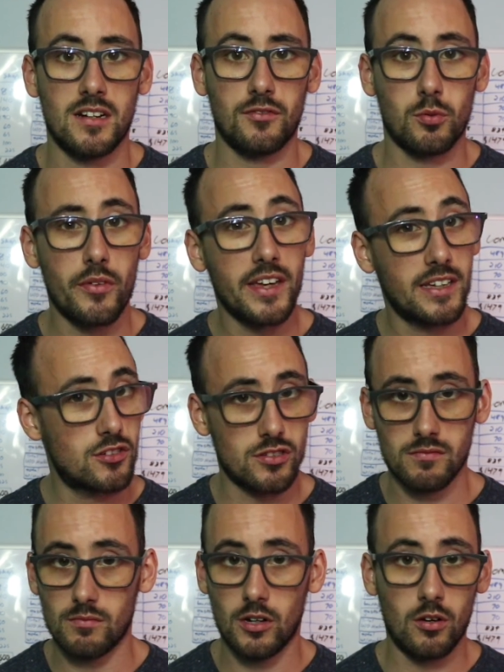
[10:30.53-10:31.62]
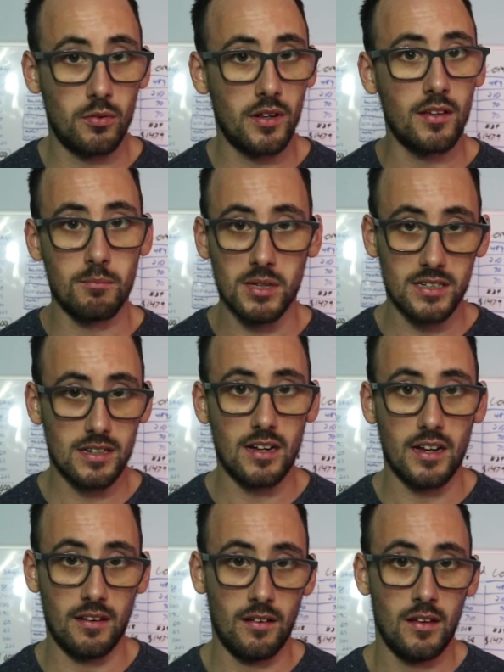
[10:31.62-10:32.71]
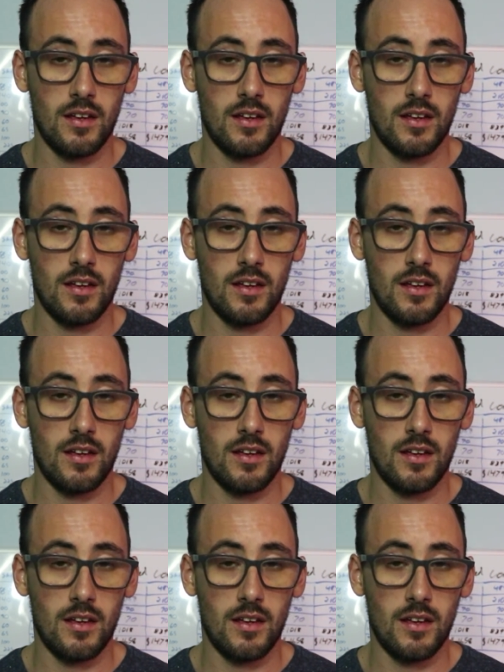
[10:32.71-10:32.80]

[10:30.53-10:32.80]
enough to where they could just hone it and be done.